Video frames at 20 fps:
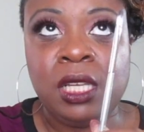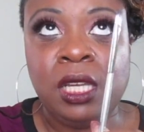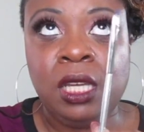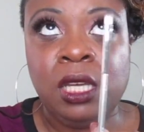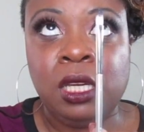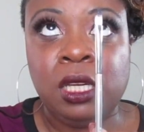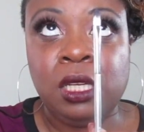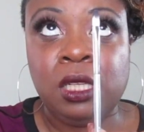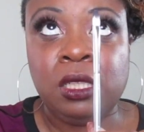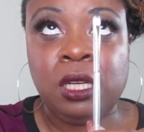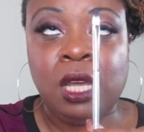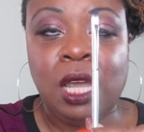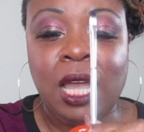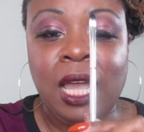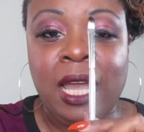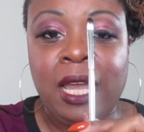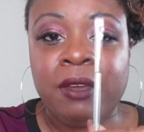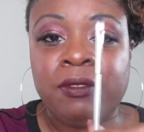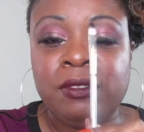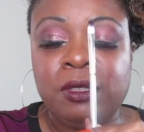and I
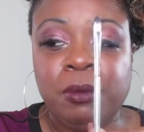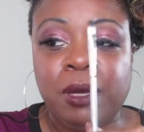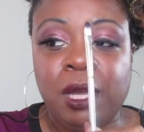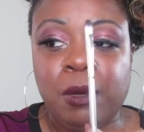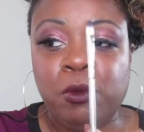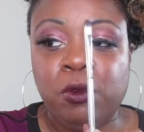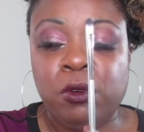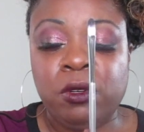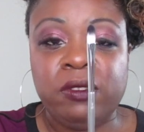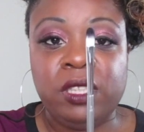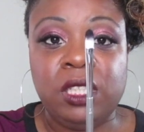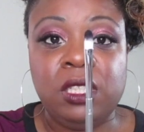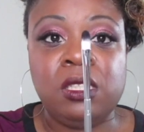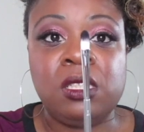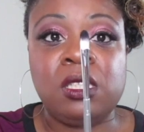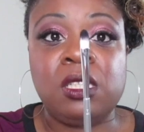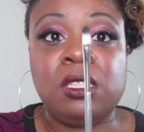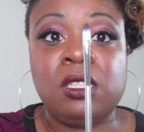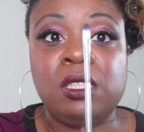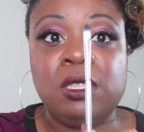have to buy more of these,
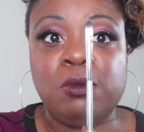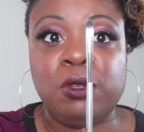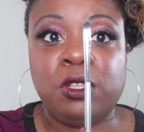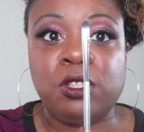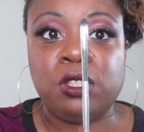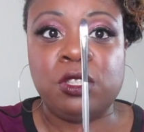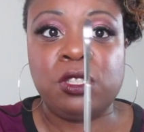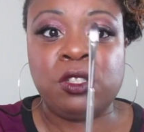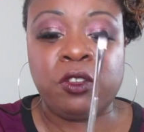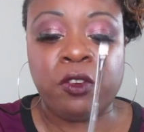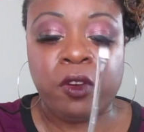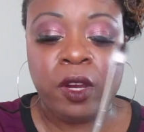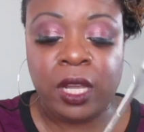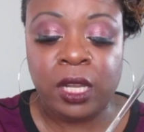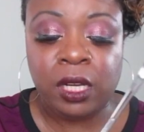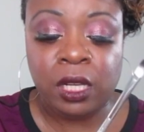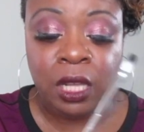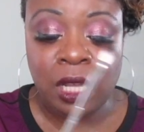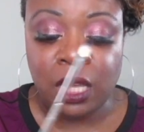because these brushes are great.